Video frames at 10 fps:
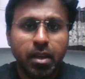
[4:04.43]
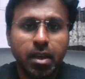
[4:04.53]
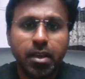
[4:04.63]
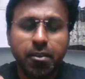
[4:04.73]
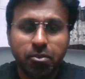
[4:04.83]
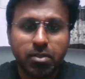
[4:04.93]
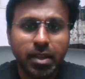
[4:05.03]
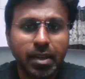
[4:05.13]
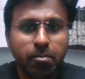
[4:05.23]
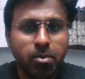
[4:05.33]
If you
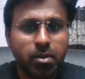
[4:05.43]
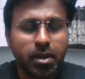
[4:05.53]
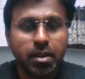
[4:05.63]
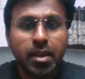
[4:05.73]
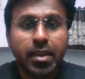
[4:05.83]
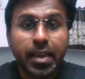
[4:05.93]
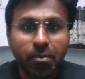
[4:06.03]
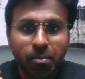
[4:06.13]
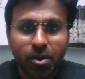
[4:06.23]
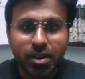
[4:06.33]
think about it, he
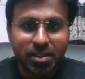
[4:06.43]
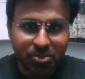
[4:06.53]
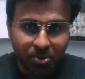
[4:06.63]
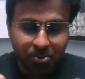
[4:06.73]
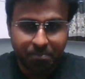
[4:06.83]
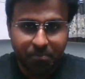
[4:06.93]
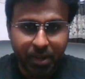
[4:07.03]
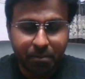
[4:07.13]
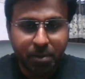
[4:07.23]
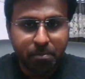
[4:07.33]
wanted, so
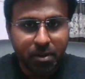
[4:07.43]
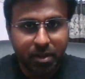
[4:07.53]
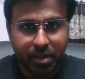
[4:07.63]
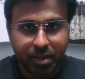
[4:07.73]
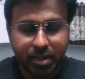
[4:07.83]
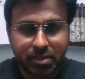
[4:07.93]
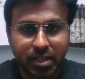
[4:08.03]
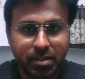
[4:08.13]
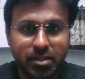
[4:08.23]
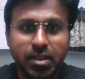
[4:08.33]
when people, in a
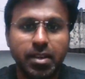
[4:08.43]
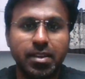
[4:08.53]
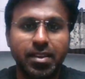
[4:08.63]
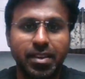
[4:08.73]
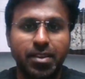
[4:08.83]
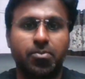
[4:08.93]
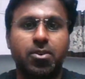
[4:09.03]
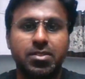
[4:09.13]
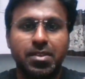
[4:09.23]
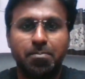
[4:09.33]
sense, he
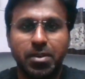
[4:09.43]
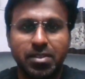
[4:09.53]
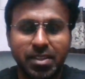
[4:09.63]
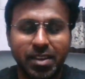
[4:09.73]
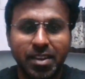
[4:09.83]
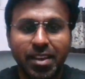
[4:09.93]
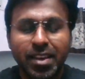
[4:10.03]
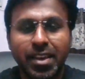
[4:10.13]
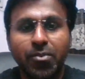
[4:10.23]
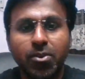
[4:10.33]
was a person,
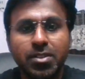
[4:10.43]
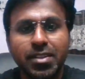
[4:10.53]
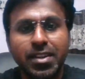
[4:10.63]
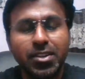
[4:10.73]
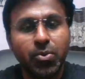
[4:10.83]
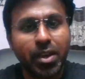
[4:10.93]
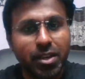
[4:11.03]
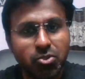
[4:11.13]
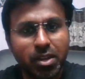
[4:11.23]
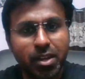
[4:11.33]
he was into
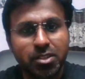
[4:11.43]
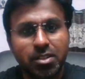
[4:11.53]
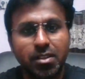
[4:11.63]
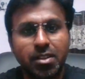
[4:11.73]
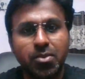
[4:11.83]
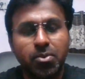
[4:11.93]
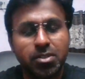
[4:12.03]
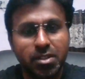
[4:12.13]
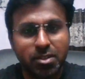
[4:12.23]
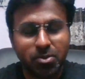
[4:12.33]
education, he was
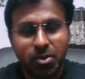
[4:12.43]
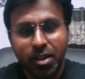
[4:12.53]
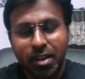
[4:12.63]
into